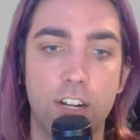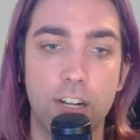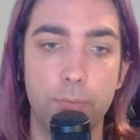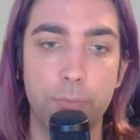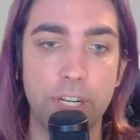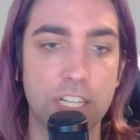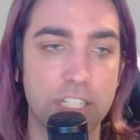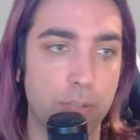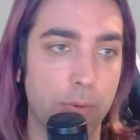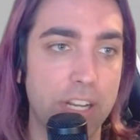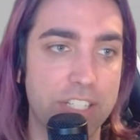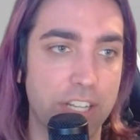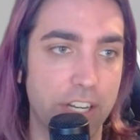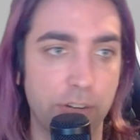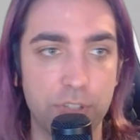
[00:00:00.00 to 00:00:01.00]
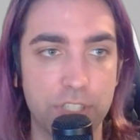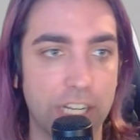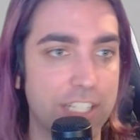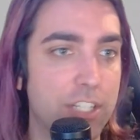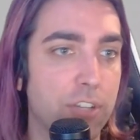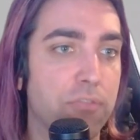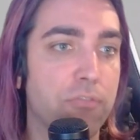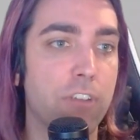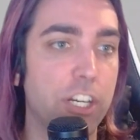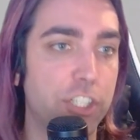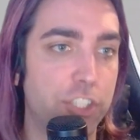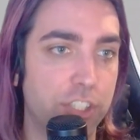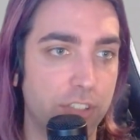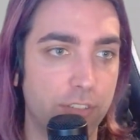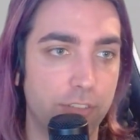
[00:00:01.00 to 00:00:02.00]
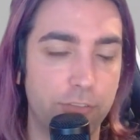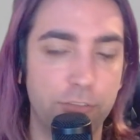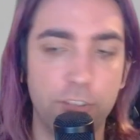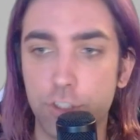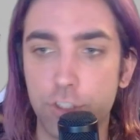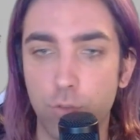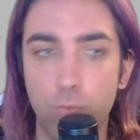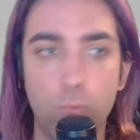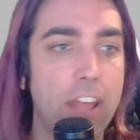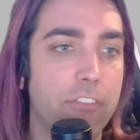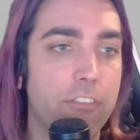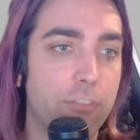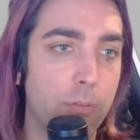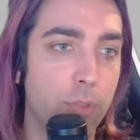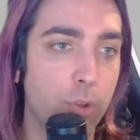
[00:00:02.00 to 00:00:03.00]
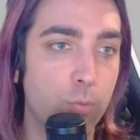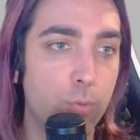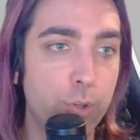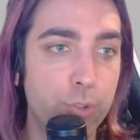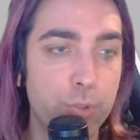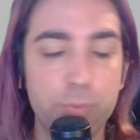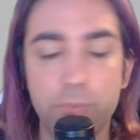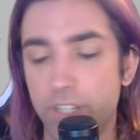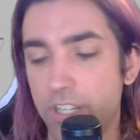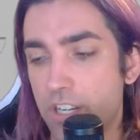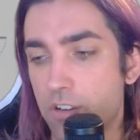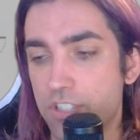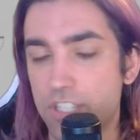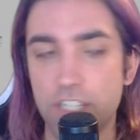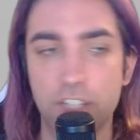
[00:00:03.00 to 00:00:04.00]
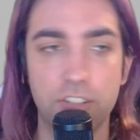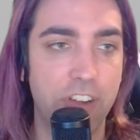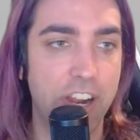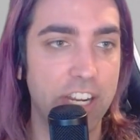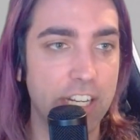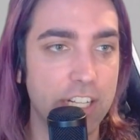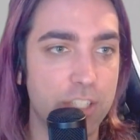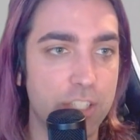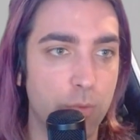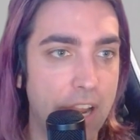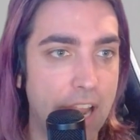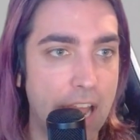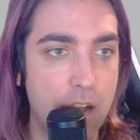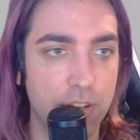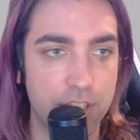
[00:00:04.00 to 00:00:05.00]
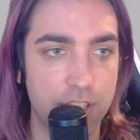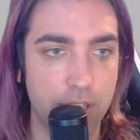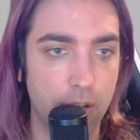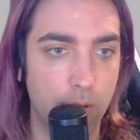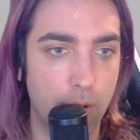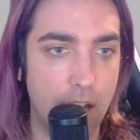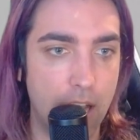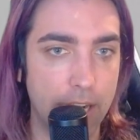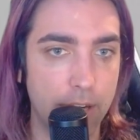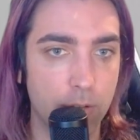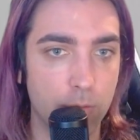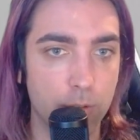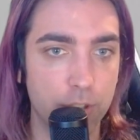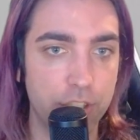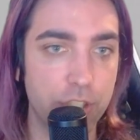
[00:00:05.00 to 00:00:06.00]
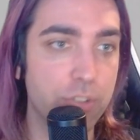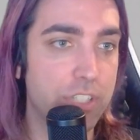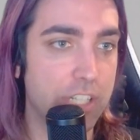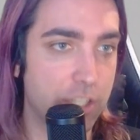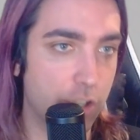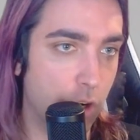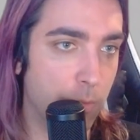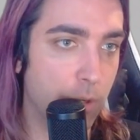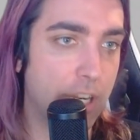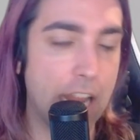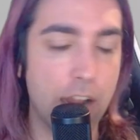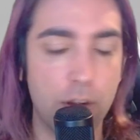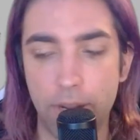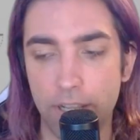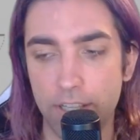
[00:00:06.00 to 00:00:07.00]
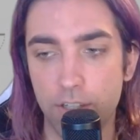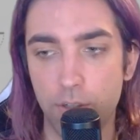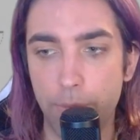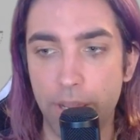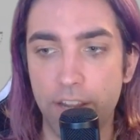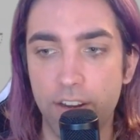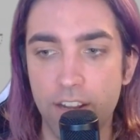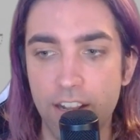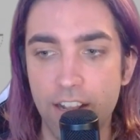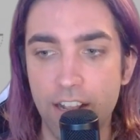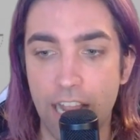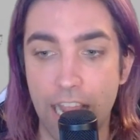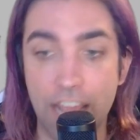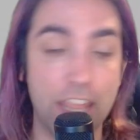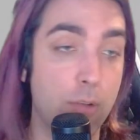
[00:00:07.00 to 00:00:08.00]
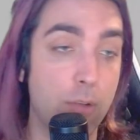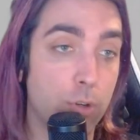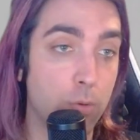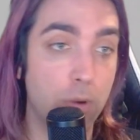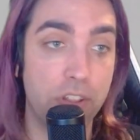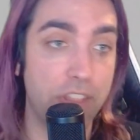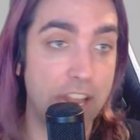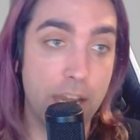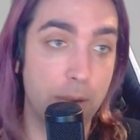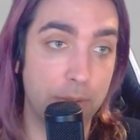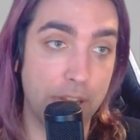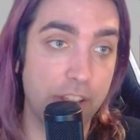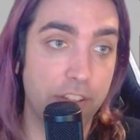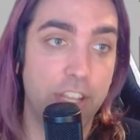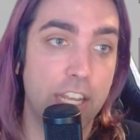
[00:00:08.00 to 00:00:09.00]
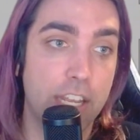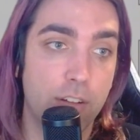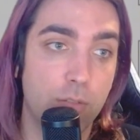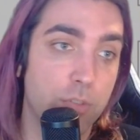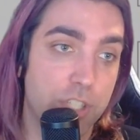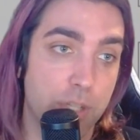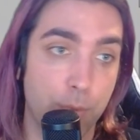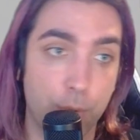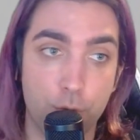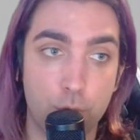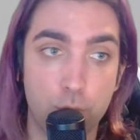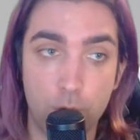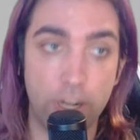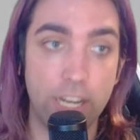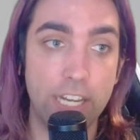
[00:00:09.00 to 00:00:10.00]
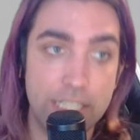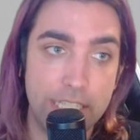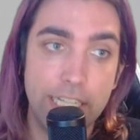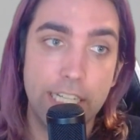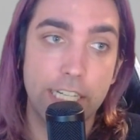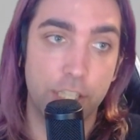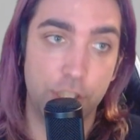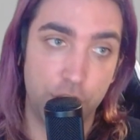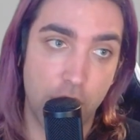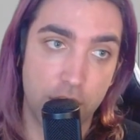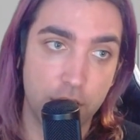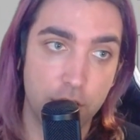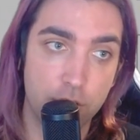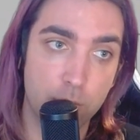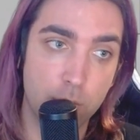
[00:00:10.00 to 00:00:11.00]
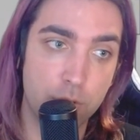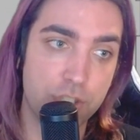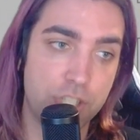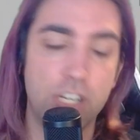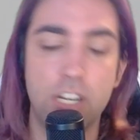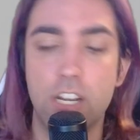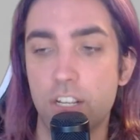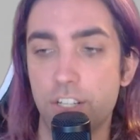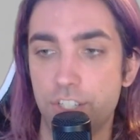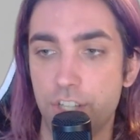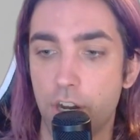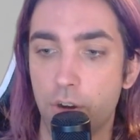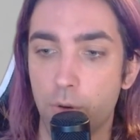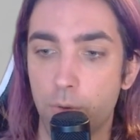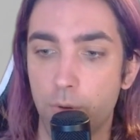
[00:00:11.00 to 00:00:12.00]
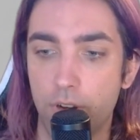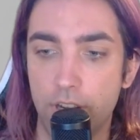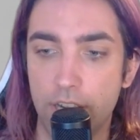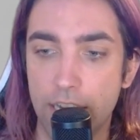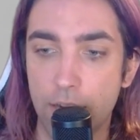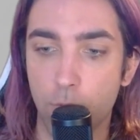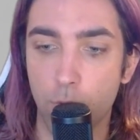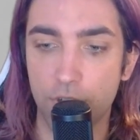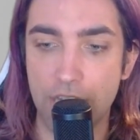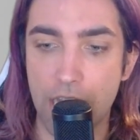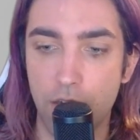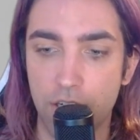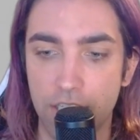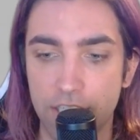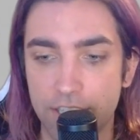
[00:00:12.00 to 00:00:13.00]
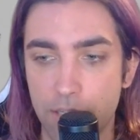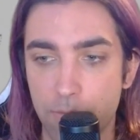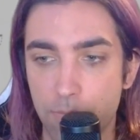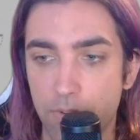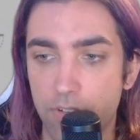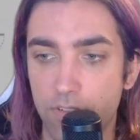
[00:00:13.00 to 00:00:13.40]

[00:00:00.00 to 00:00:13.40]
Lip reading: Because the way I was like still fresh, wet from the womb, still fighting its way out. So I reduced its armor count by a little bit, and that worked well. They ended up killing it with some crazy shotgun rolls. So it worked out and let them